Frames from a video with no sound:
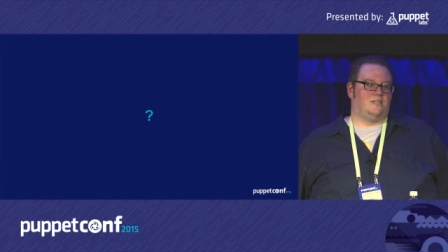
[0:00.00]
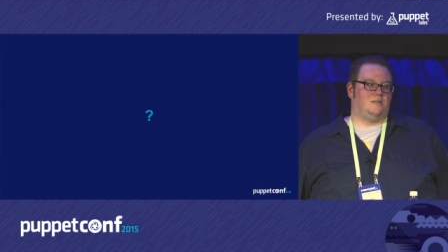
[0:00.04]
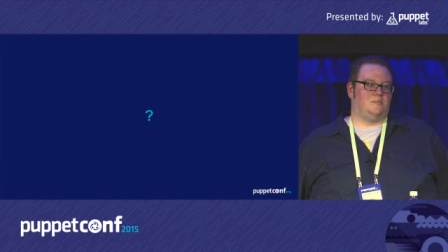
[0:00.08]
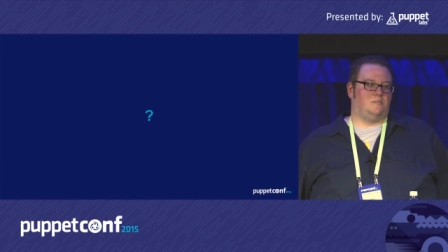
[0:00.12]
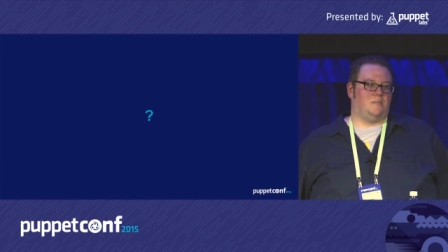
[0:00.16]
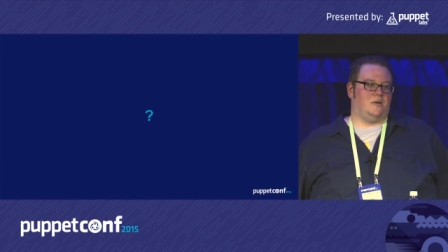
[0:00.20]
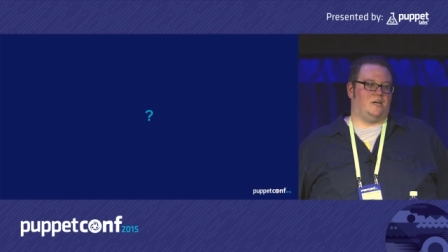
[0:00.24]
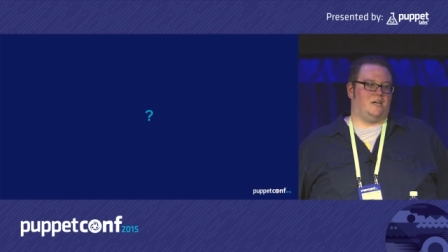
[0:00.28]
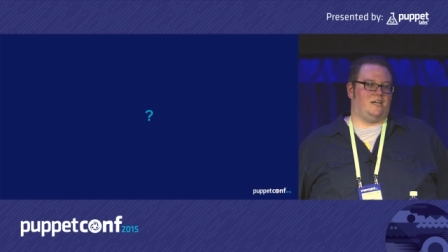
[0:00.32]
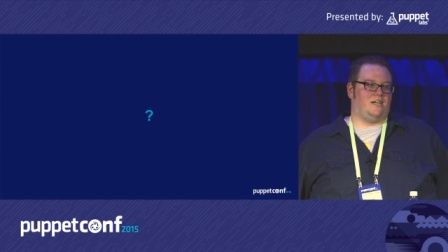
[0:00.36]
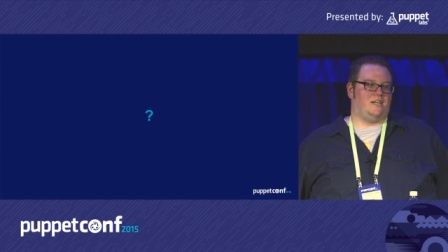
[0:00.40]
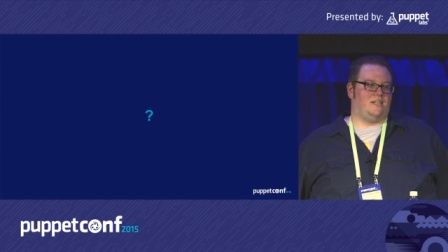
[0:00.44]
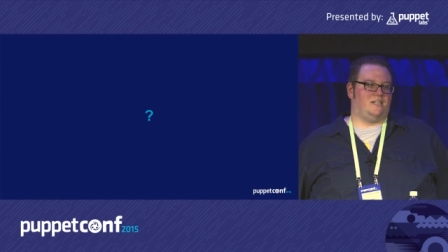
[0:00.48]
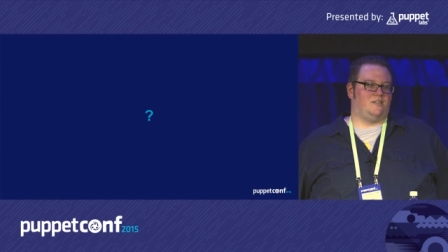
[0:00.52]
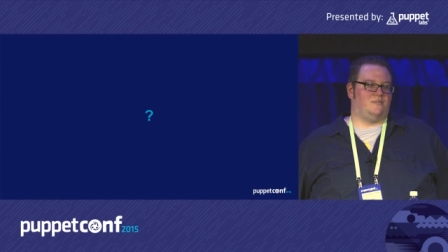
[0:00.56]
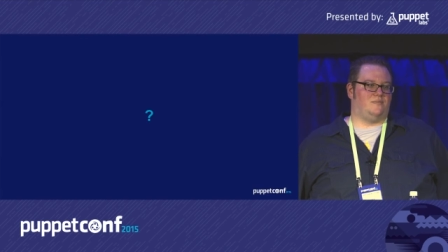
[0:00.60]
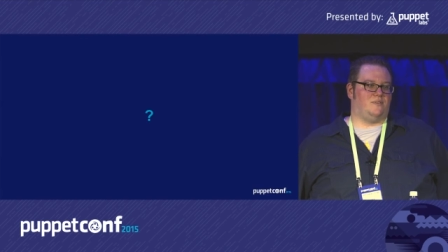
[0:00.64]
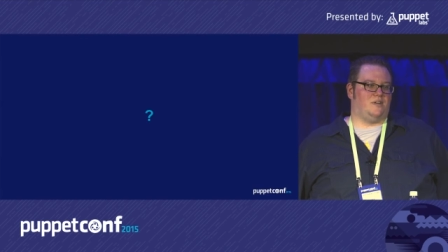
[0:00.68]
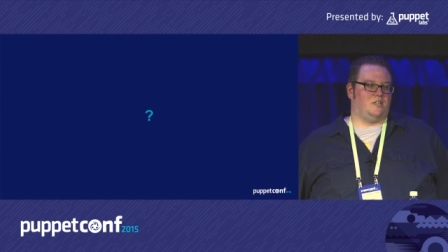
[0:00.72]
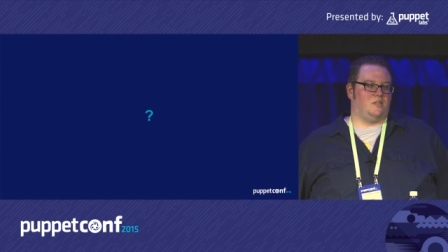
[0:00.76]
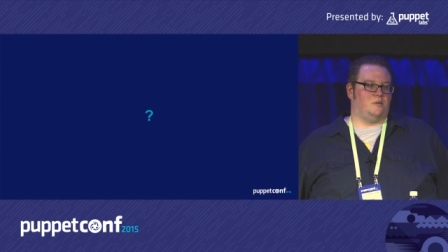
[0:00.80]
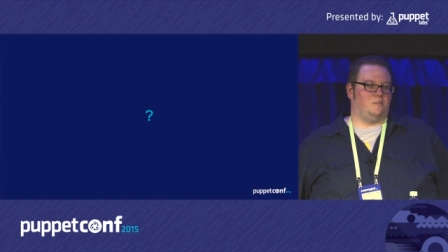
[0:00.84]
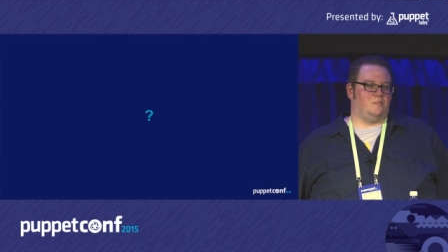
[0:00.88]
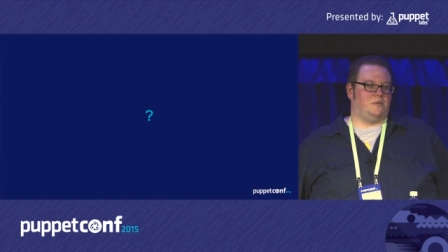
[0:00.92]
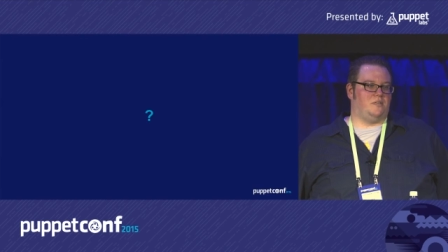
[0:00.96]
my
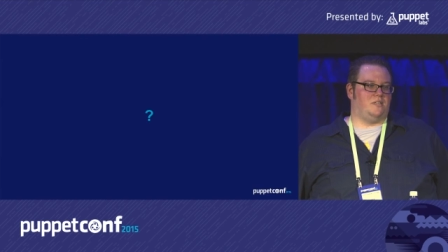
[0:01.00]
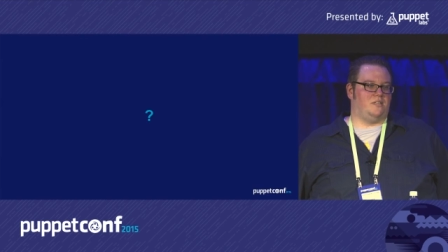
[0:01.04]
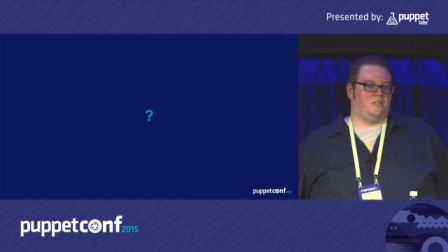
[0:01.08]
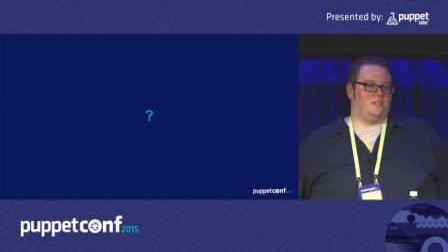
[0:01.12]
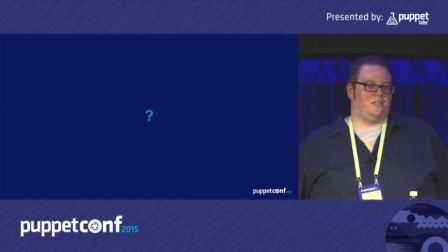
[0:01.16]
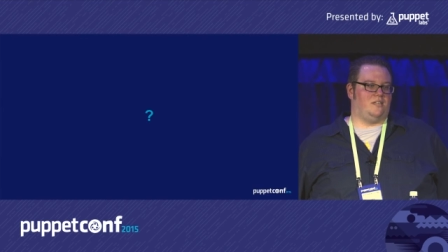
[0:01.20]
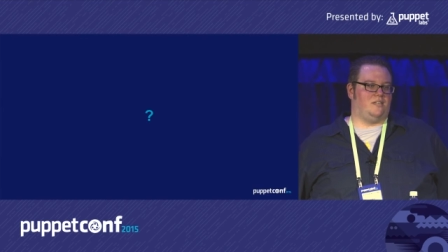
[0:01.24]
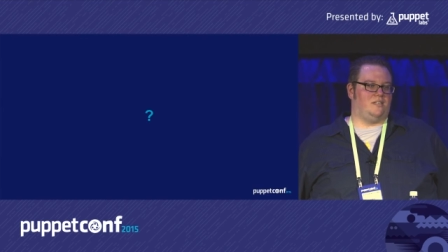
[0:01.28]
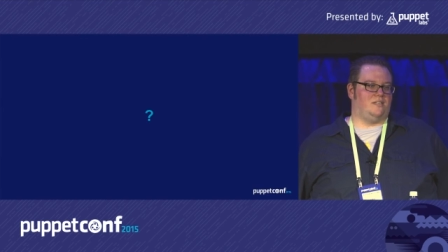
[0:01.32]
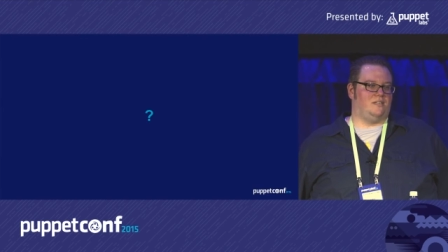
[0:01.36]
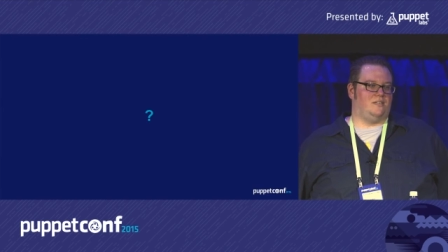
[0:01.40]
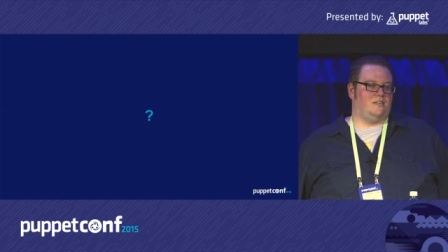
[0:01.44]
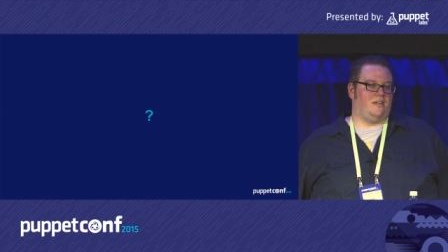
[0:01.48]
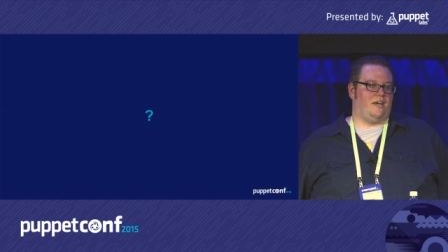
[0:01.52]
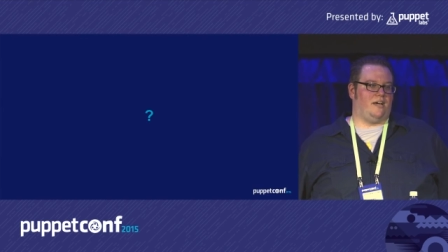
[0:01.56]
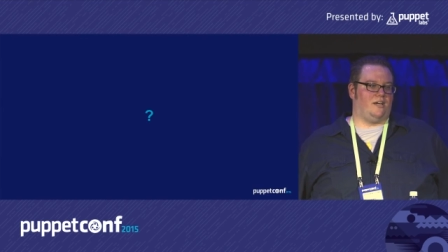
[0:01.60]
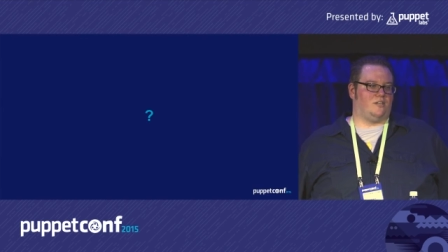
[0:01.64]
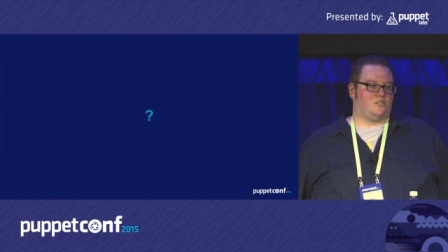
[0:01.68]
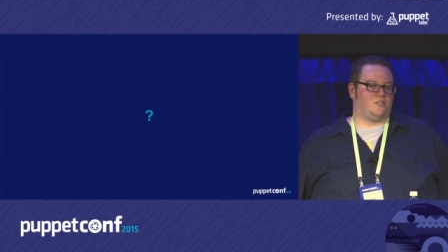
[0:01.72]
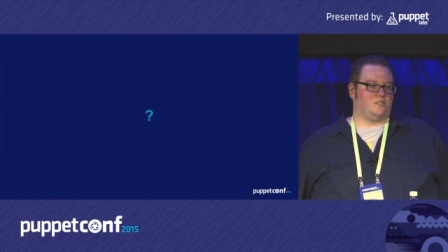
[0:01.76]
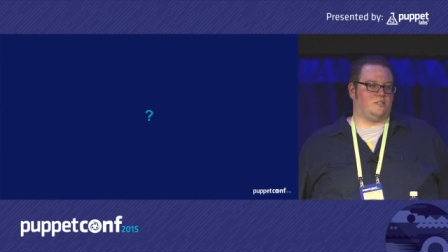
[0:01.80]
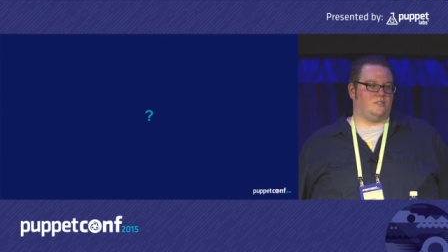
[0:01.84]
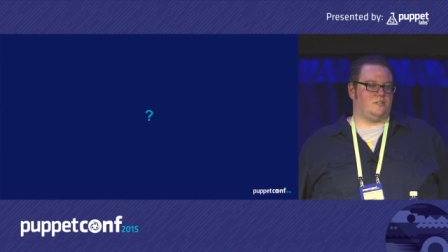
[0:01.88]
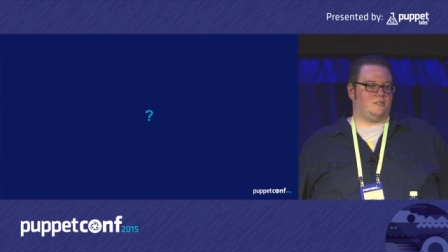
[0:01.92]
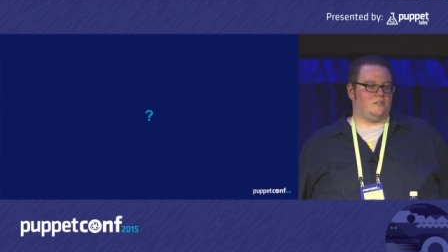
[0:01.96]
development in
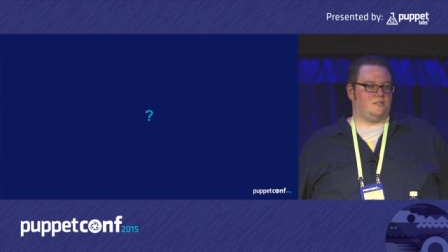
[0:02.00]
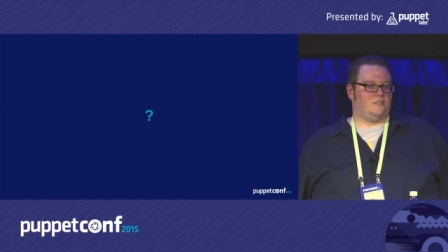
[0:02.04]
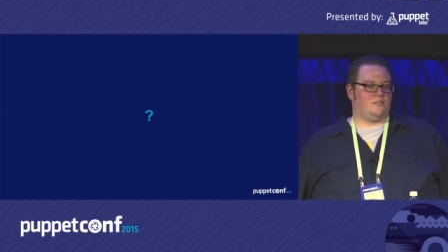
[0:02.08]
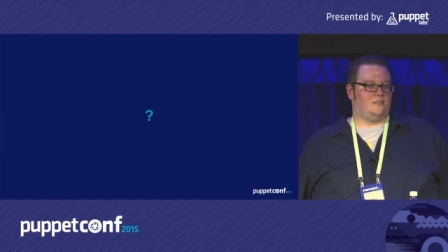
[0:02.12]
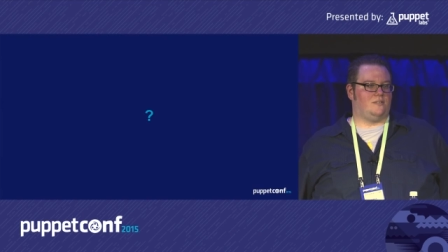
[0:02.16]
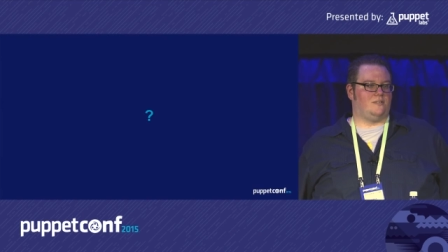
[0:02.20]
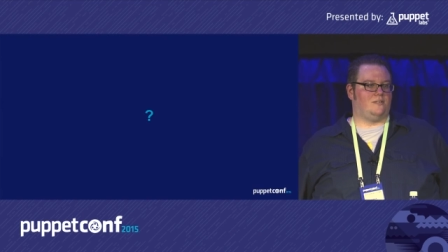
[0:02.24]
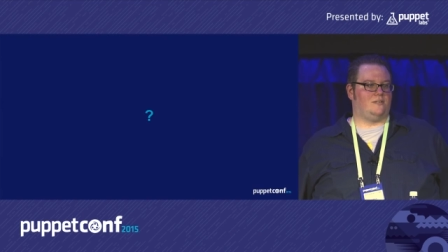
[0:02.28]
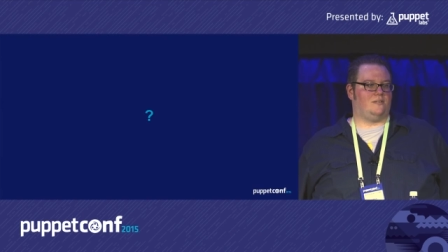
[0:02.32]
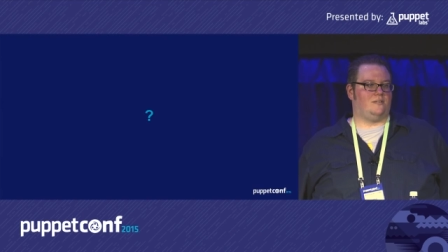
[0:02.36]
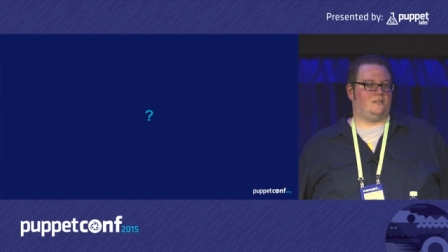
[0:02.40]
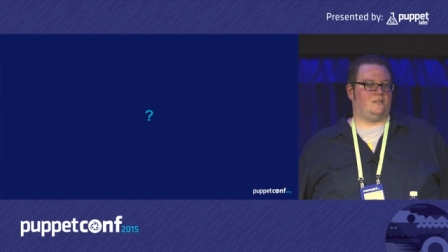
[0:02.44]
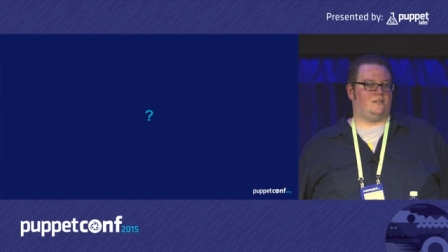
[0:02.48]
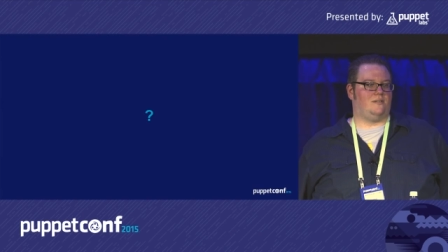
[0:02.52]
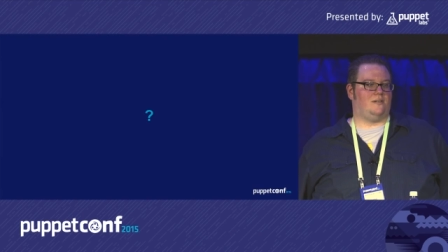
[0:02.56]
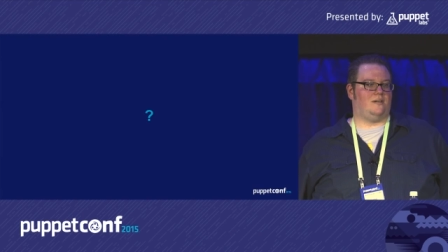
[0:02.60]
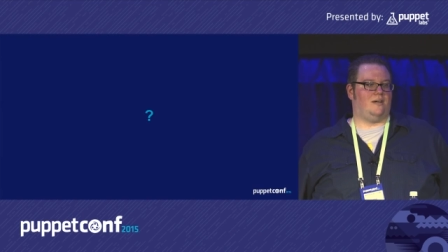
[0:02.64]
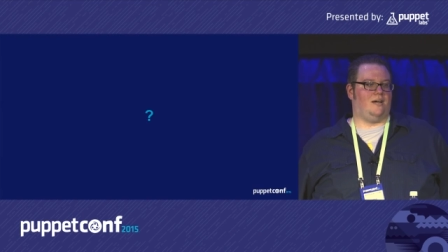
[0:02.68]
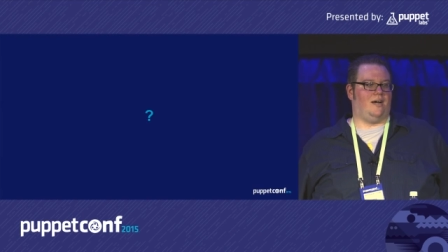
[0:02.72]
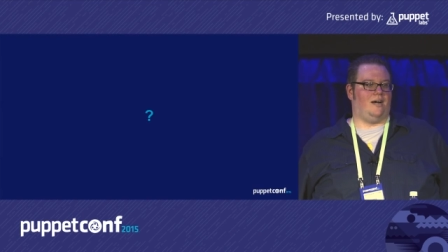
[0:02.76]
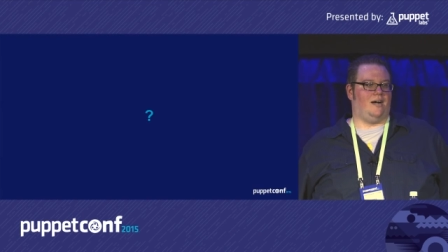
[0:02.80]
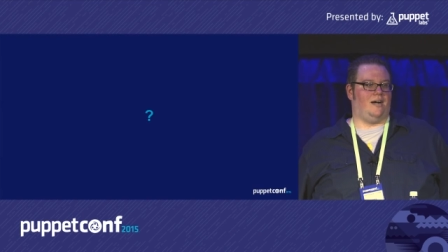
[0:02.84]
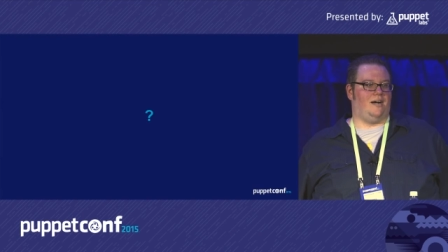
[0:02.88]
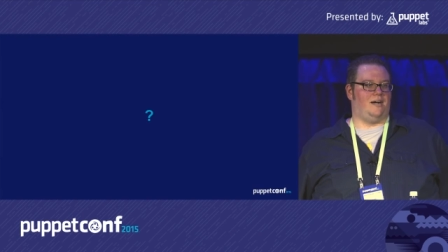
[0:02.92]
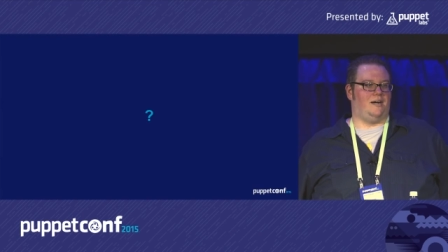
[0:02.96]
Azure.
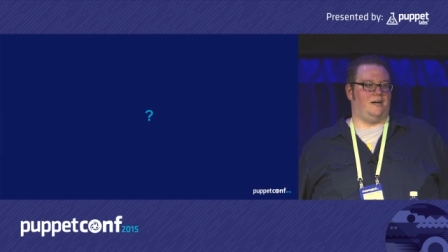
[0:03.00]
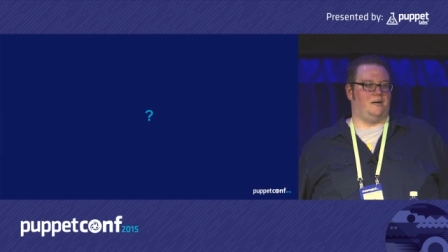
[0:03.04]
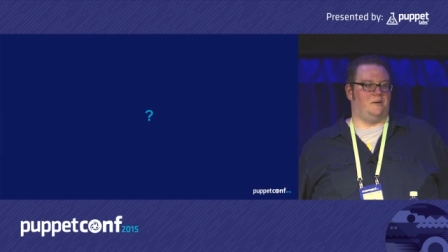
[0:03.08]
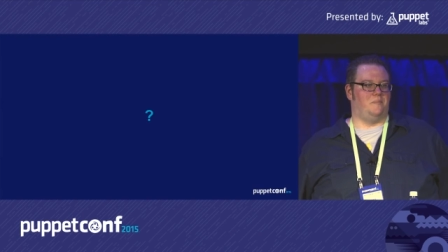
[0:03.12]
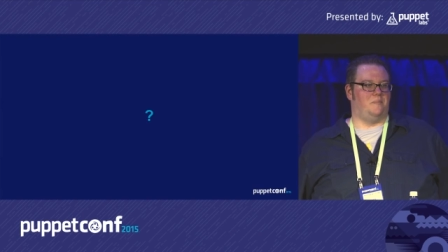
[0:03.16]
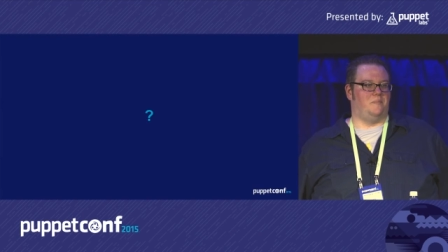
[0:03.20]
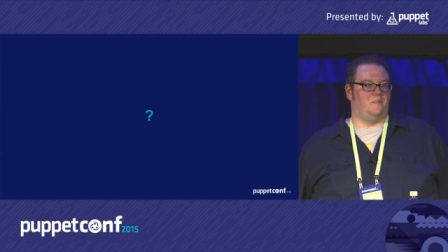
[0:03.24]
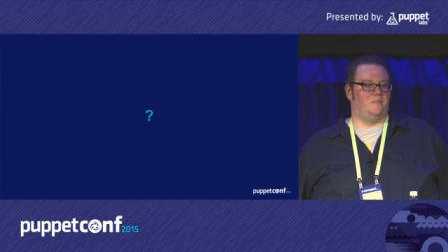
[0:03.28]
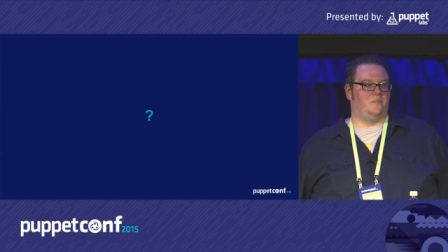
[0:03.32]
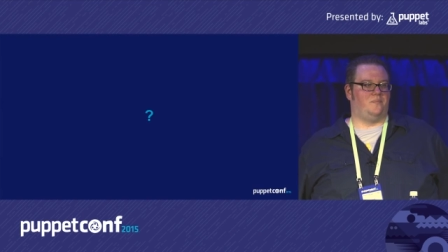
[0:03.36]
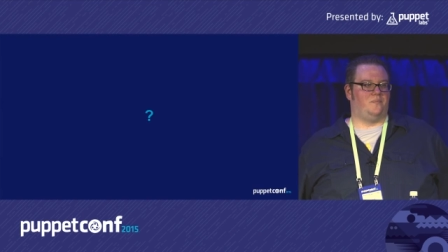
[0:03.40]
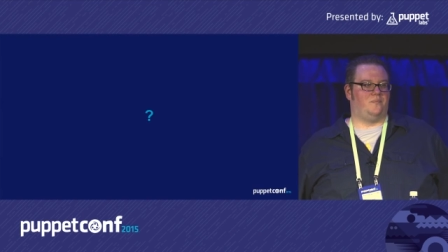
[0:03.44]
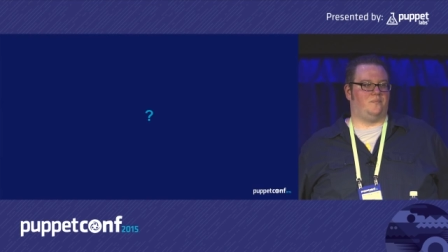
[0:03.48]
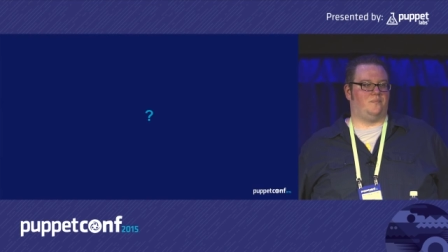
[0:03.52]
Um,